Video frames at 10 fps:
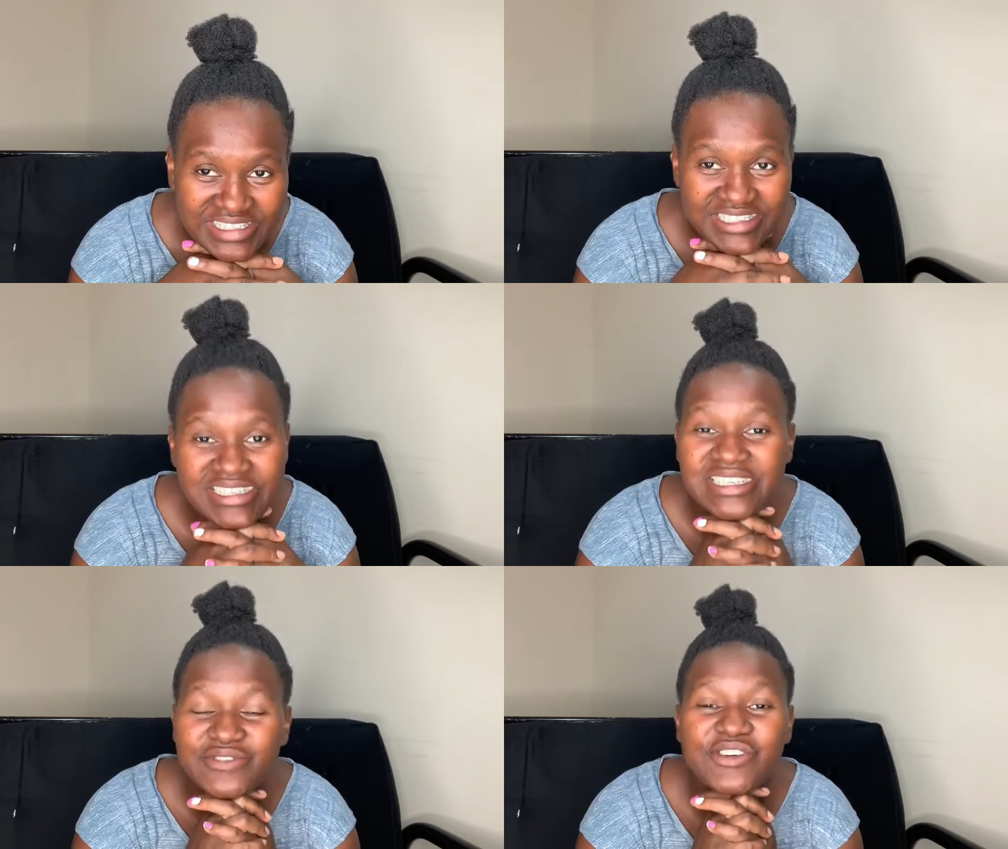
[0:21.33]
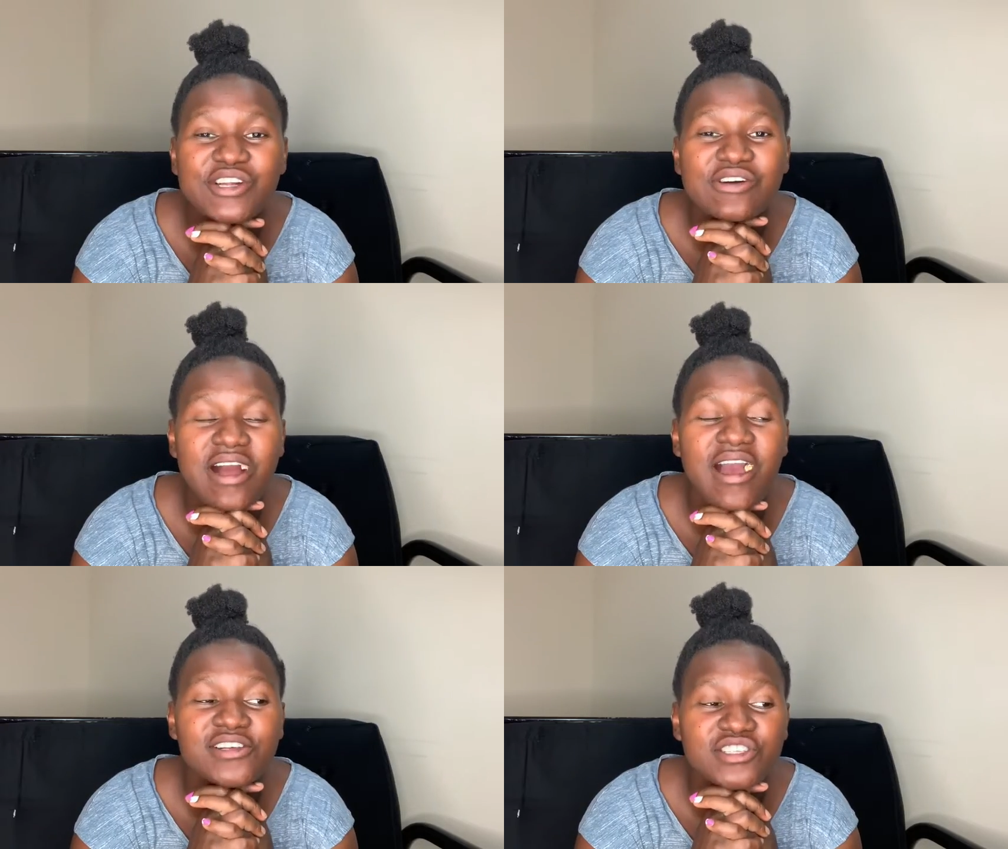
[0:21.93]
today's video,
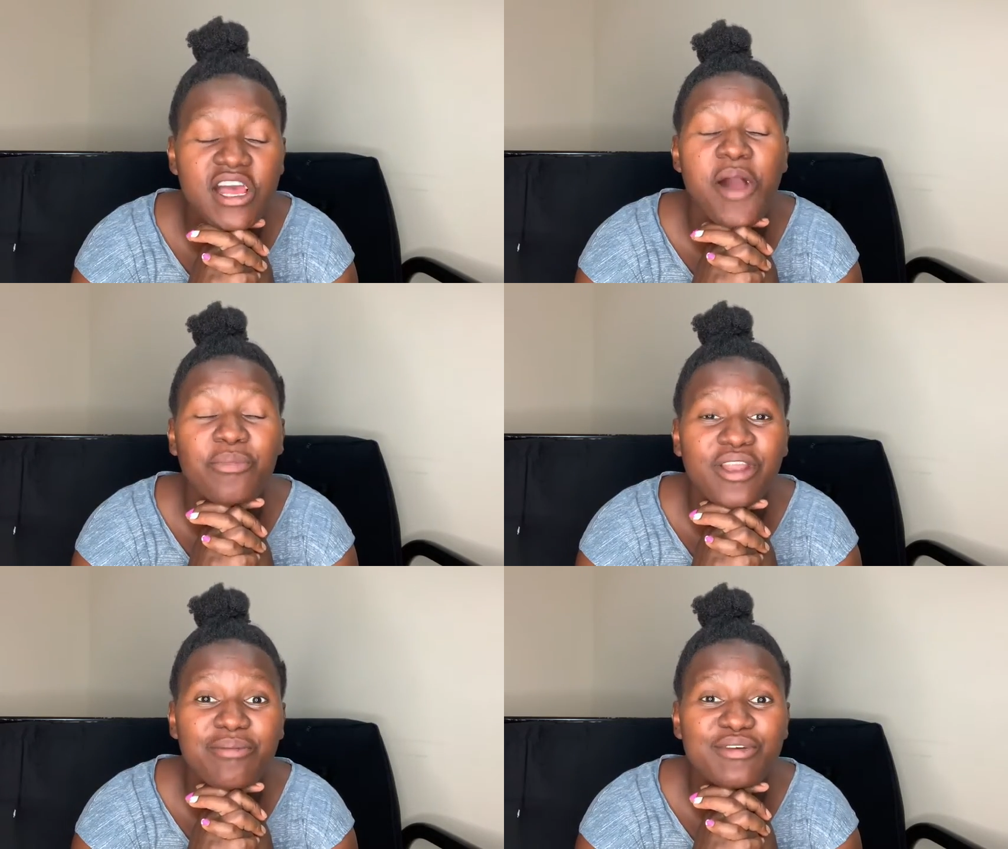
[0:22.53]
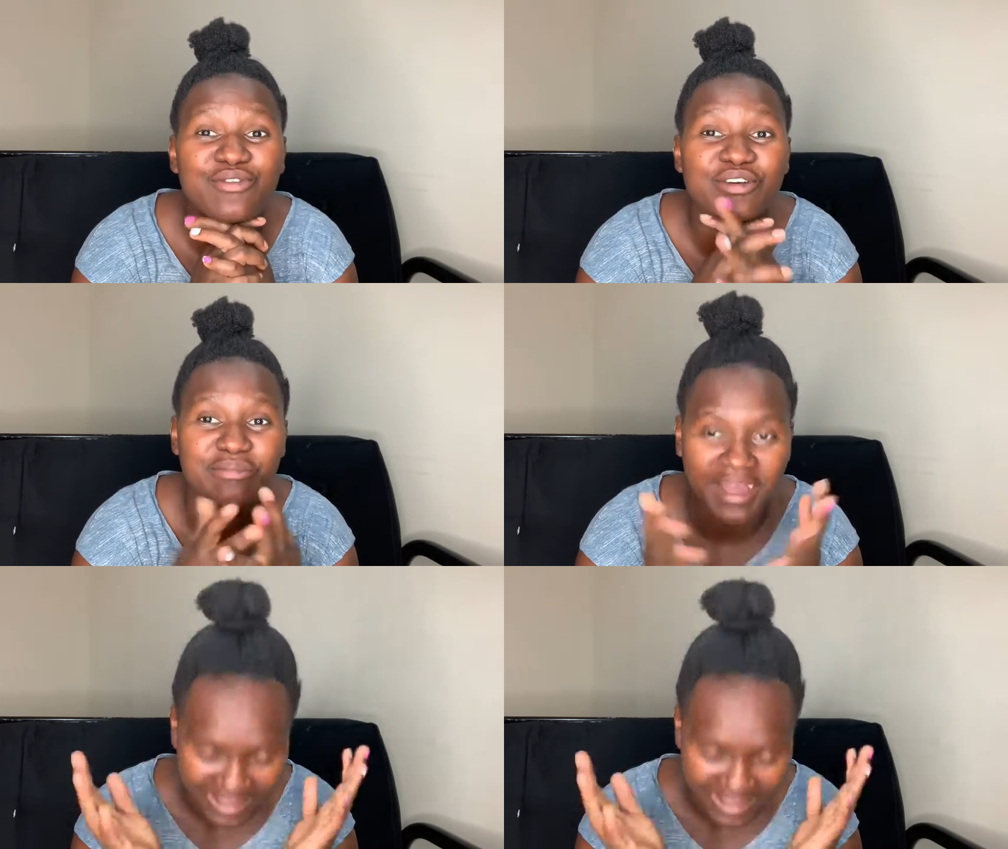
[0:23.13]
guys, I'm gonna be doing my